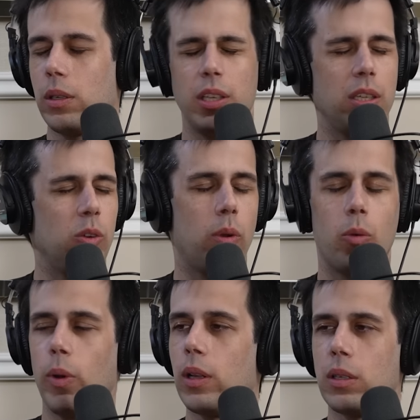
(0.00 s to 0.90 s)
Right. You
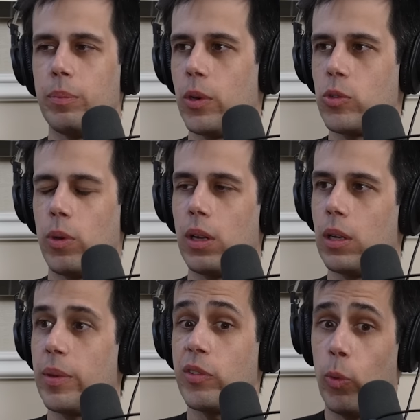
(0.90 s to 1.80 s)
are welcome, most
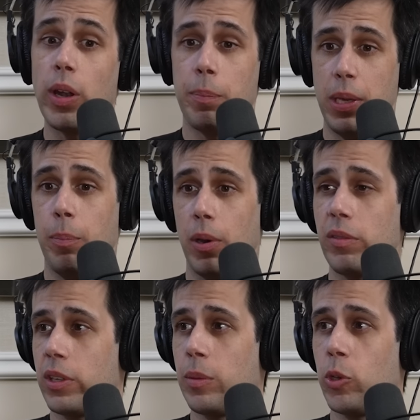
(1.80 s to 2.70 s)
welcome. If you want to be a part
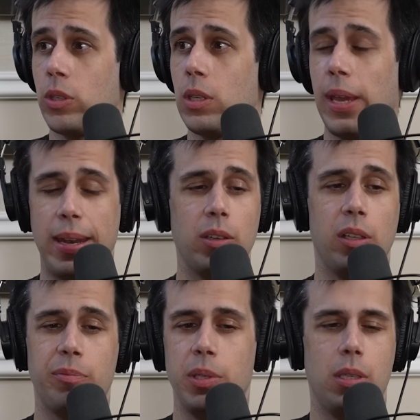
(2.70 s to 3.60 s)
of the community and you
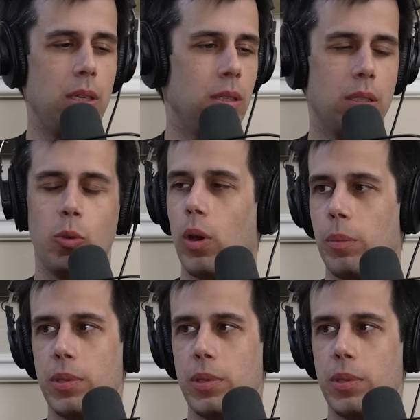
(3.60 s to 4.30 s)
love PCs, you are